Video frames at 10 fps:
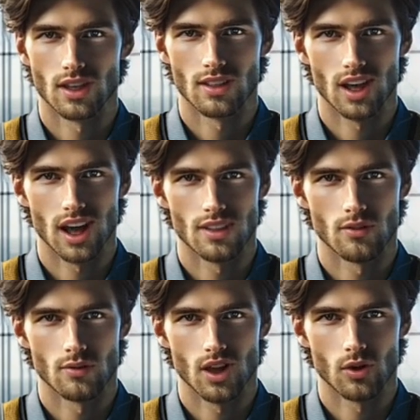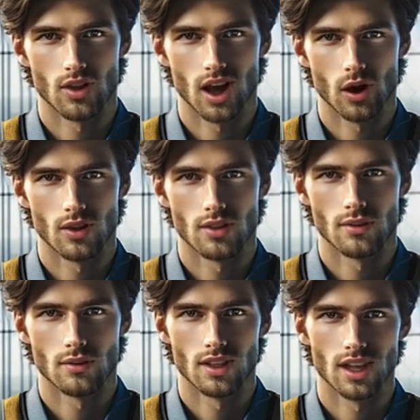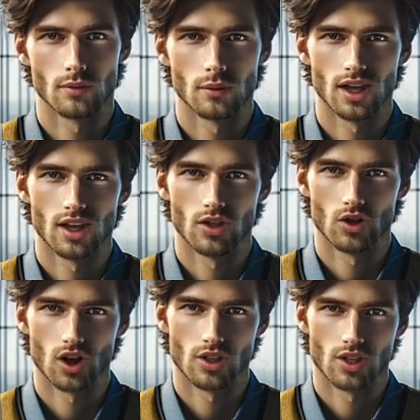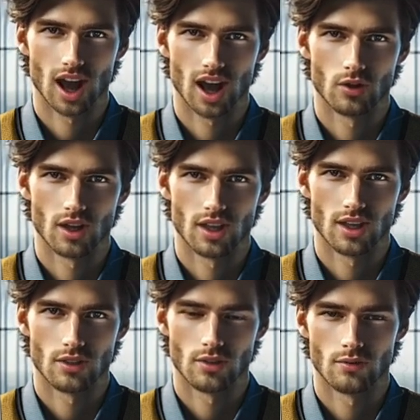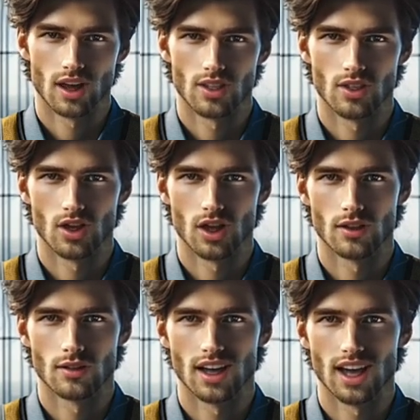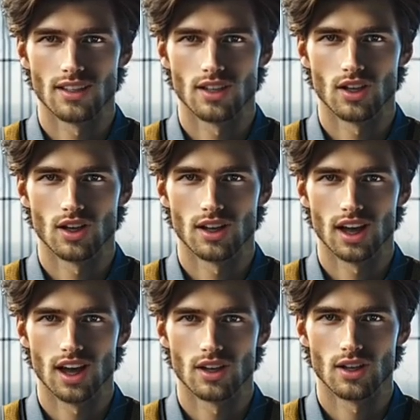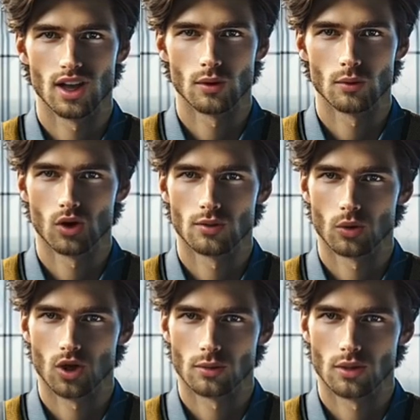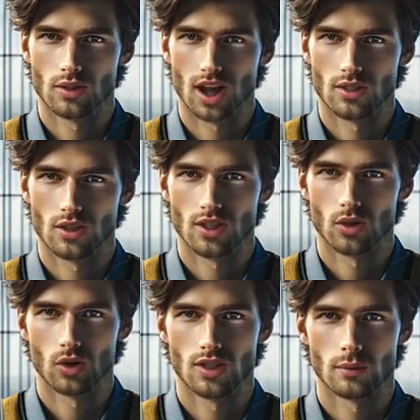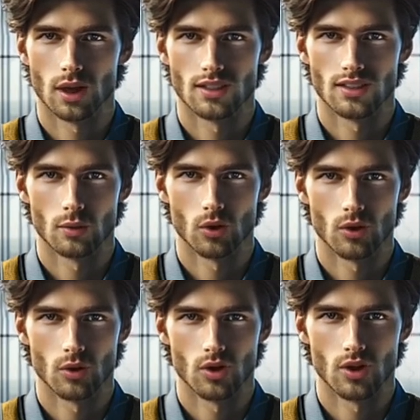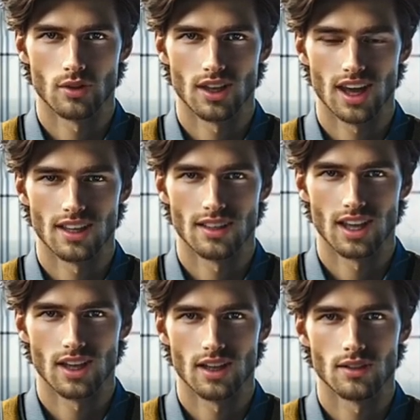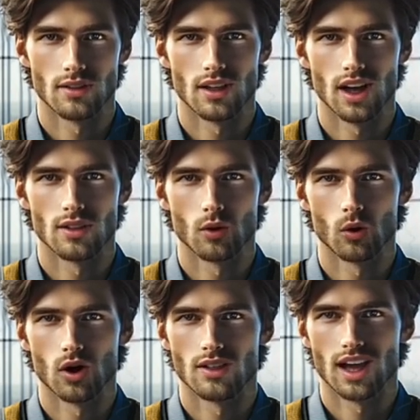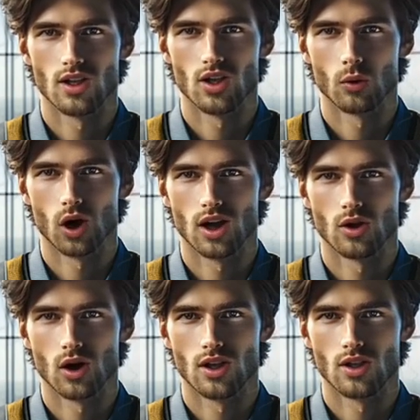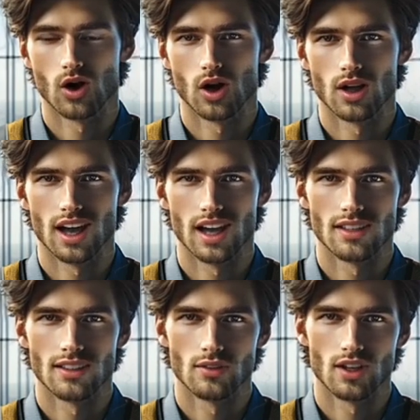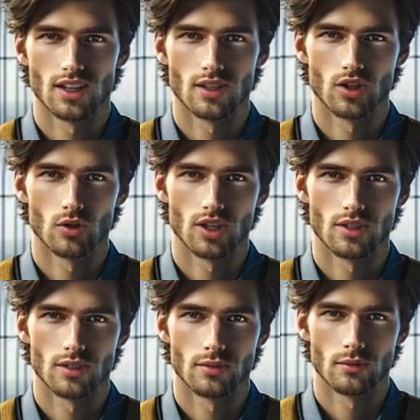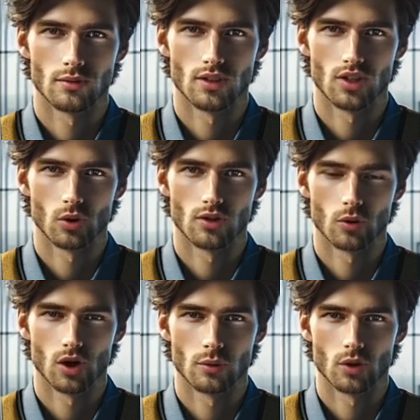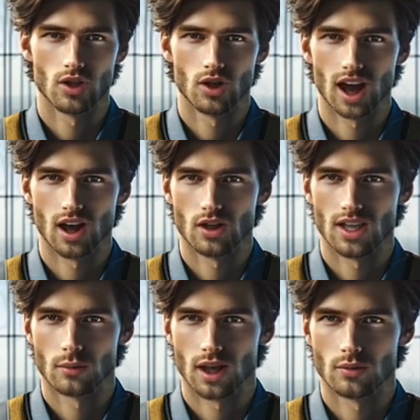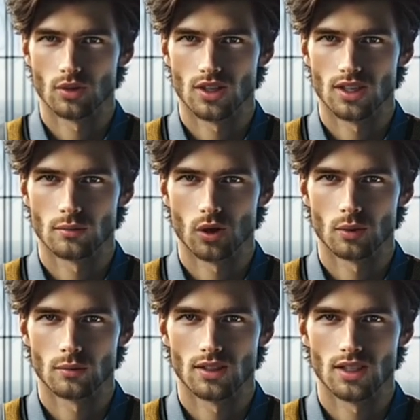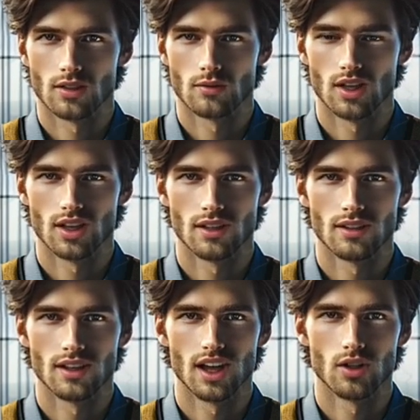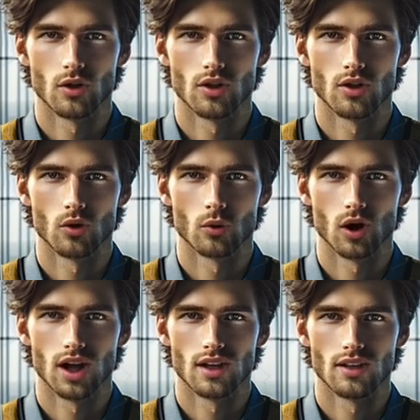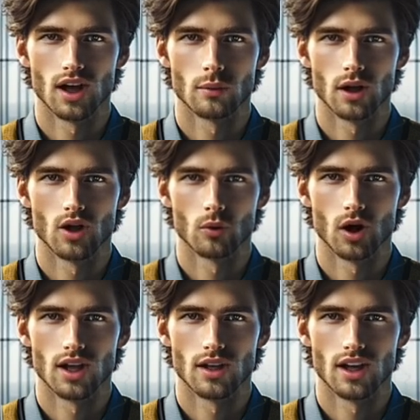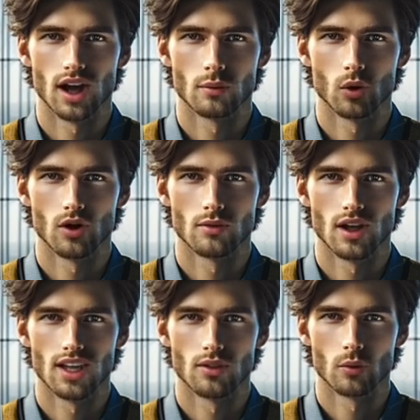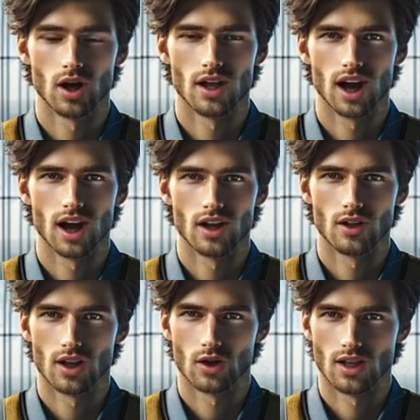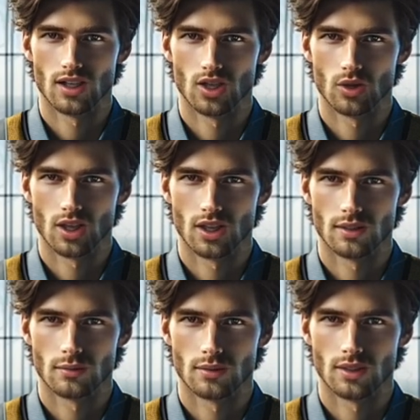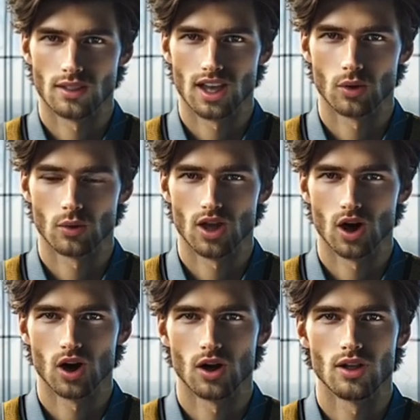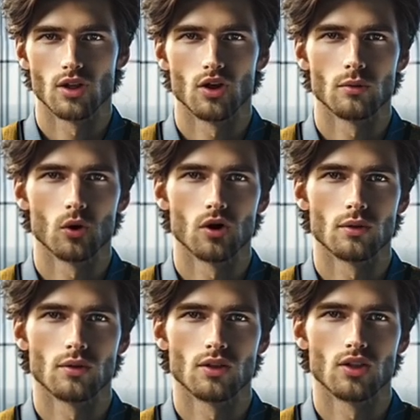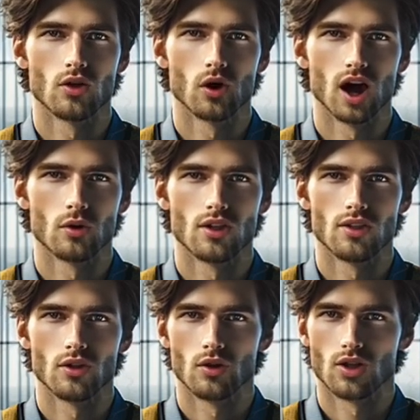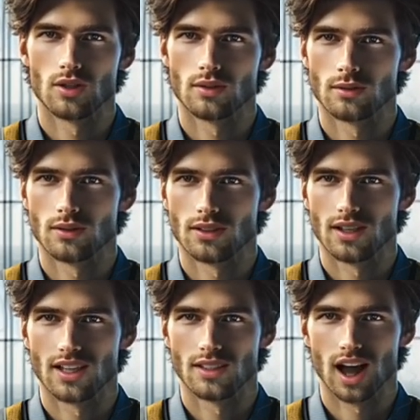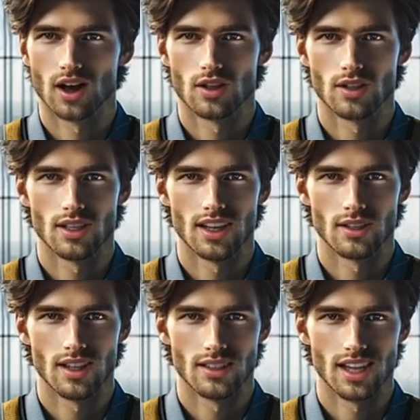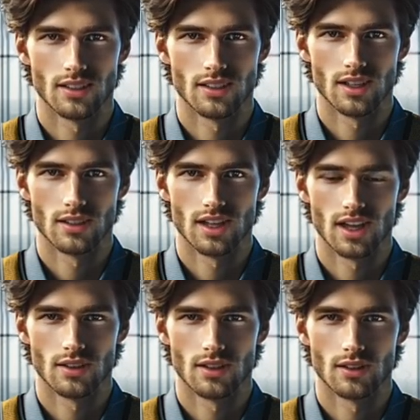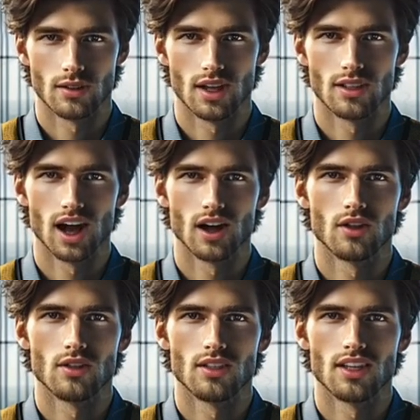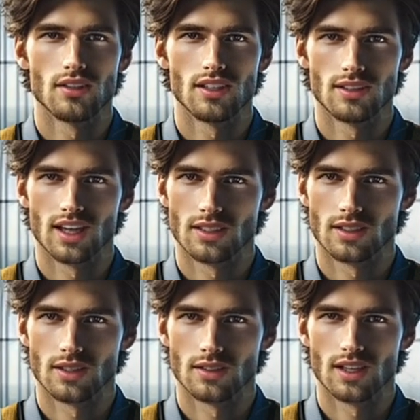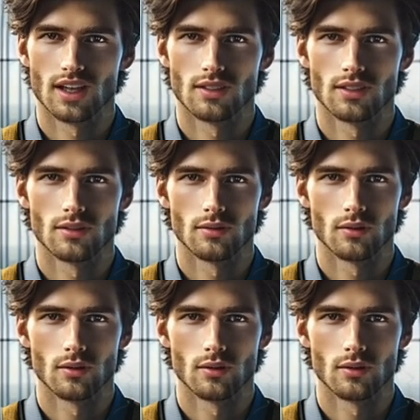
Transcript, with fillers: These guys have figured it out. They've made construction hiring faster, easier, and a lot more affordable. They're endorsed by ZipRecruiter, Indeed, and they work nationwide across all eighty-seven industries. So if you want to put your hiring to bed for a small monthly fee and learn a new way, a better way, a more effective way to hire in our industry, schedule a call and learn more about this new hiring solution. Text HIRE to six six eight six six. That's HIRE to six six eight six six.